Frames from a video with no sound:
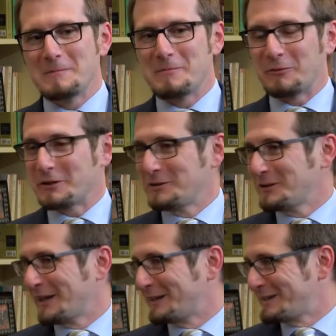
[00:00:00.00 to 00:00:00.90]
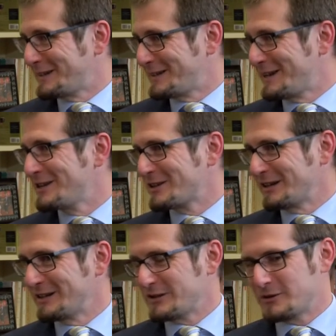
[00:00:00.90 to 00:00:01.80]
But when you look at it,
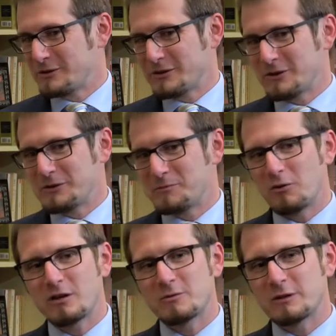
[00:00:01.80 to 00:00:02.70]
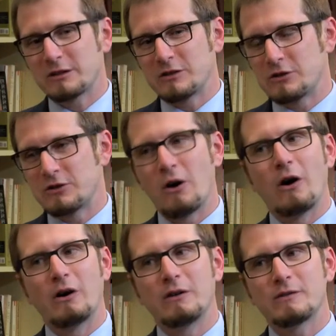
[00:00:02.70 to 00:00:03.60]
Titian's, whose brushwork
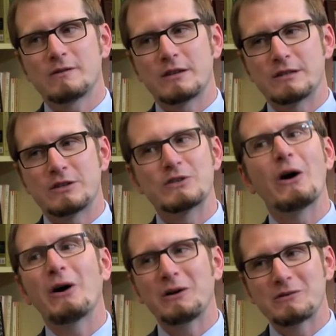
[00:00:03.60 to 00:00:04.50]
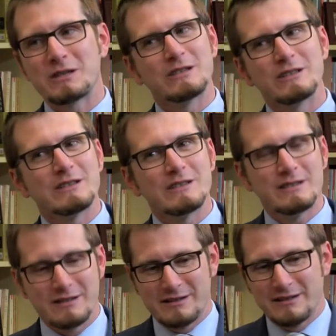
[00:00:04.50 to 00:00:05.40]
dissolves, it dissolves into
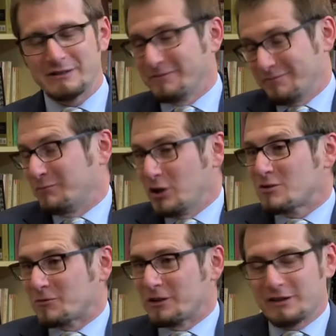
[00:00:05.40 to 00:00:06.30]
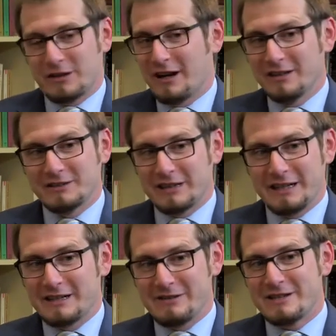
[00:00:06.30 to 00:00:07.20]
these, brushwork, the coloring,
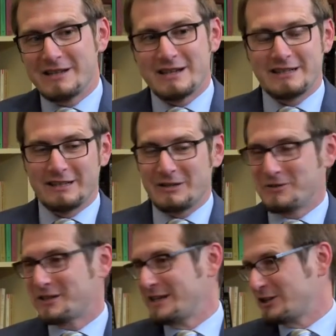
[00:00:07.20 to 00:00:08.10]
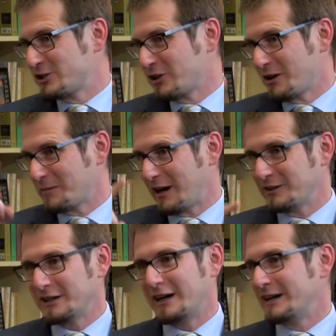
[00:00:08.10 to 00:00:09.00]
and you see it, and then you see sharp
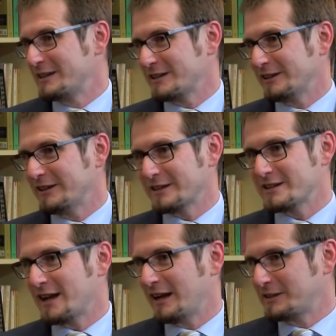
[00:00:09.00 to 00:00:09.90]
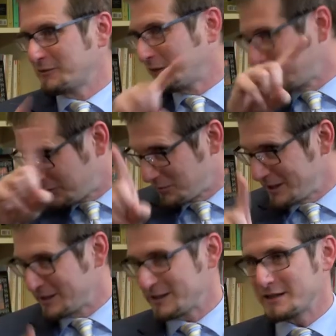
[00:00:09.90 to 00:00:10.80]
outlines along the sides of like
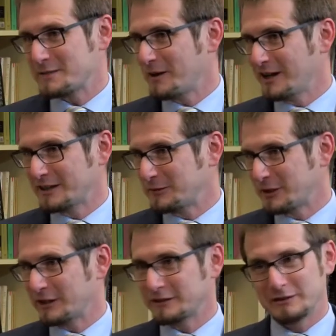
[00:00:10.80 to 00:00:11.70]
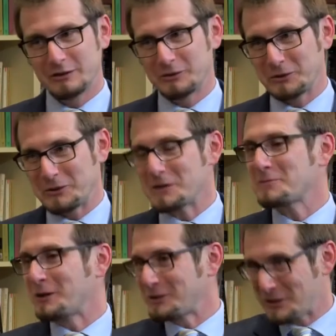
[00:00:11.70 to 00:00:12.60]
Prometheus's body, where don't do this,
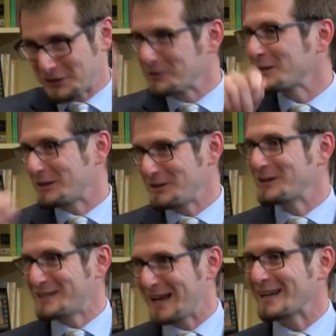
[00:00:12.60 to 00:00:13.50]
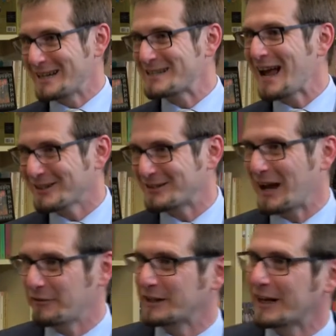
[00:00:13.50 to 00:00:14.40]
but it looks like you could take an X-Acto
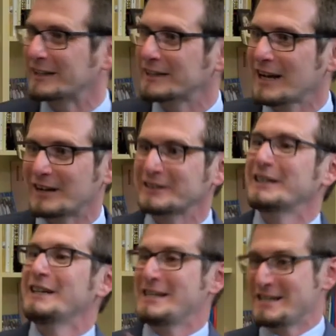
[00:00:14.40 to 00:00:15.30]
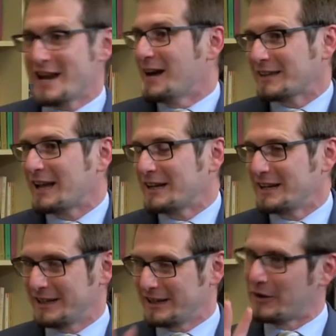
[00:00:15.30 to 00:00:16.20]
knife and cut it out. He's not that,
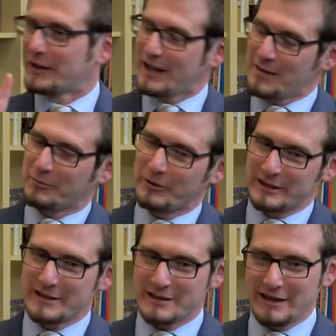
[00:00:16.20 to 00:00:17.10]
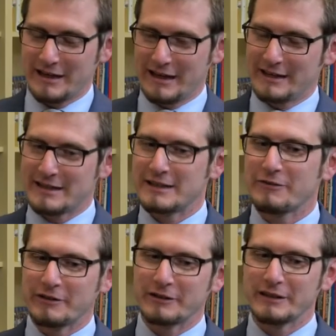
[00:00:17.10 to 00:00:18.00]
at that point, it's a
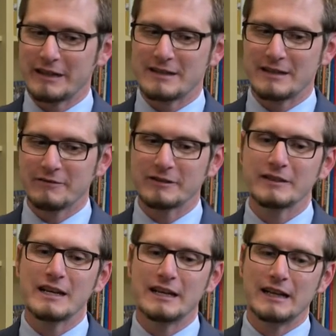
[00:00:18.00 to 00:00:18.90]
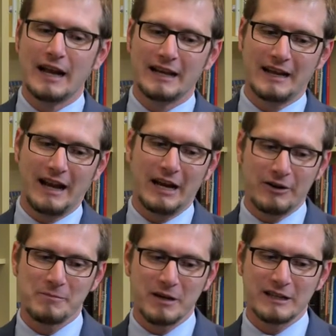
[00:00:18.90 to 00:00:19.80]
different thing, and
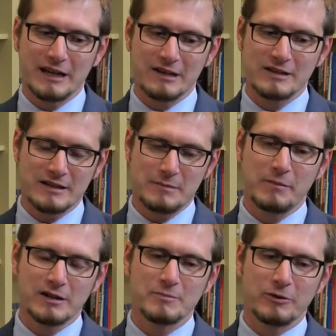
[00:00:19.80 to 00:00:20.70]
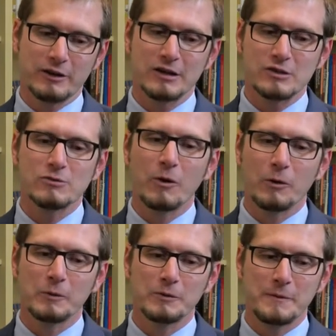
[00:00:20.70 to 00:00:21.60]
our painting actually seemed much more
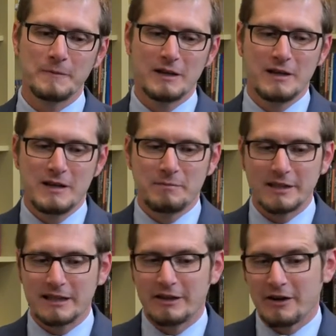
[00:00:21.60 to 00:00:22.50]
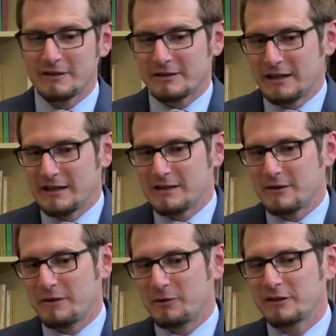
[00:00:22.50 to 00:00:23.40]
controlled. But then there are other things.
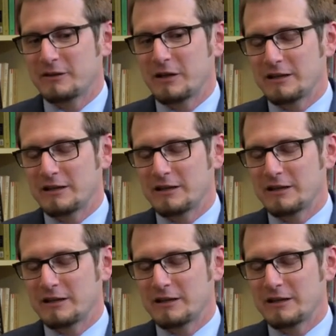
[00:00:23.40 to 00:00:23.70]
One of the great.